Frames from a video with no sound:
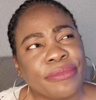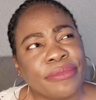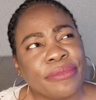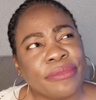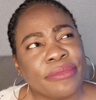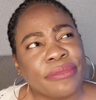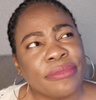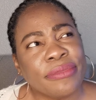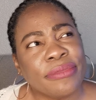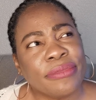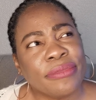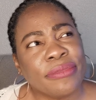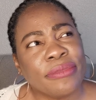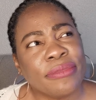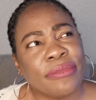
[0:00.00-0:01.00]

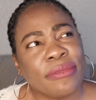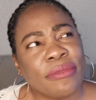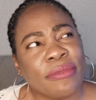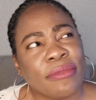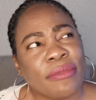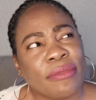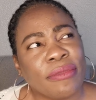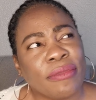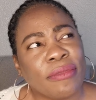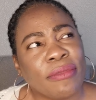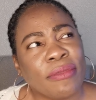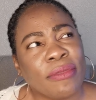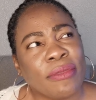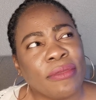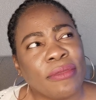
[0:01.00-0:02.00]

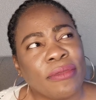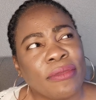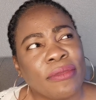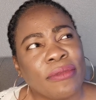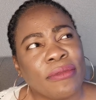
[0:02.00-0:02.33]
(no one is talking)